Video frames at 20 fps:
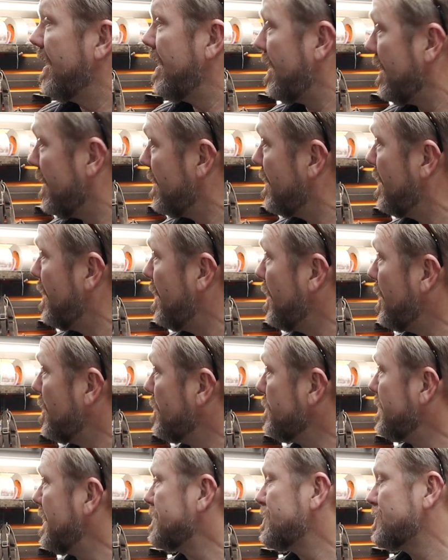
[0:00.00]
Yeah.
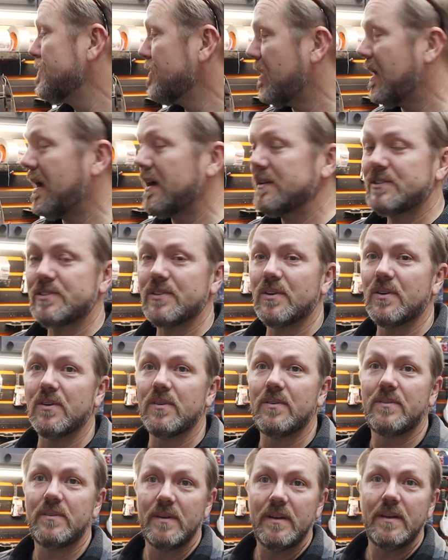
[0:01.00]
Um, that's still hot.
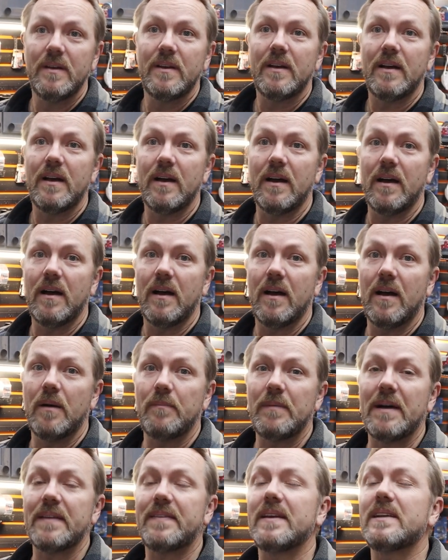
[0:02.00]
So
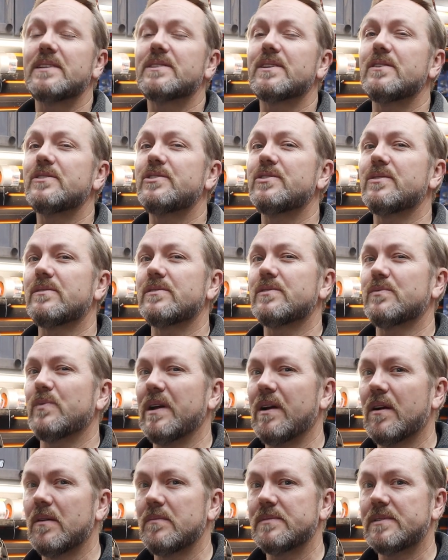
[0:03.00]
um, I think he's going to shoot the
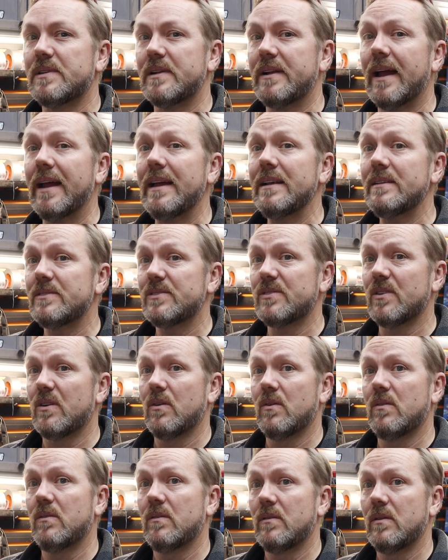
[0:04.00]
swing arm tonight.
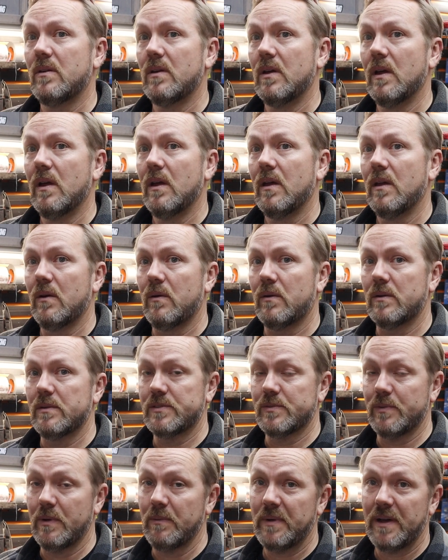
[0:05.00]
So okay. I
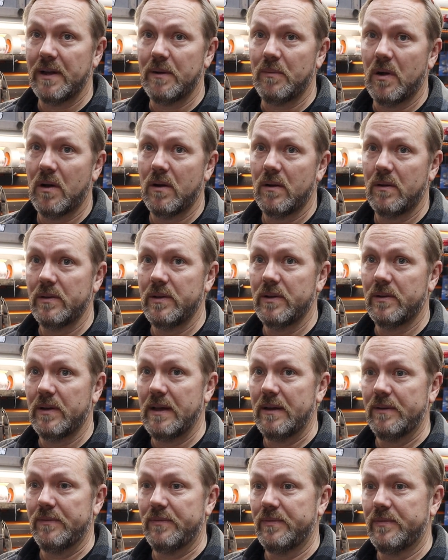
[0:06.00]
want to swing cool. by tomorrow, and you'll
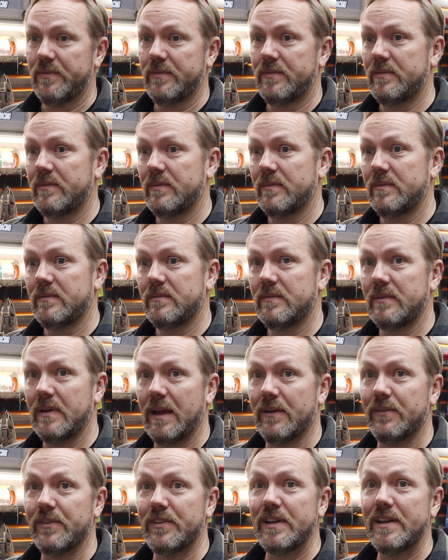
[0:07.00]
have
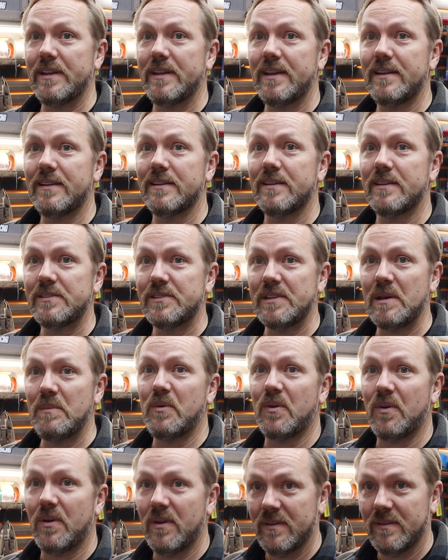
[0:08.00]
everything you need to
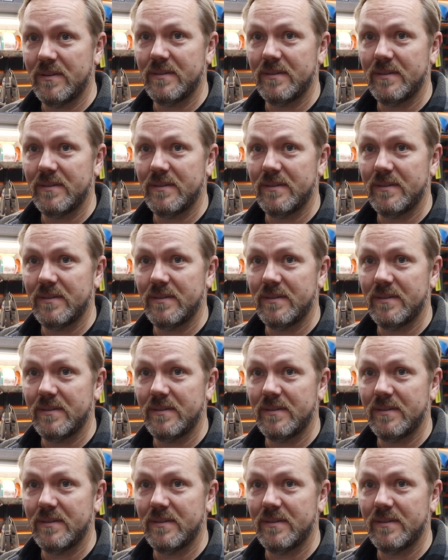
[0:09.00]
assemble.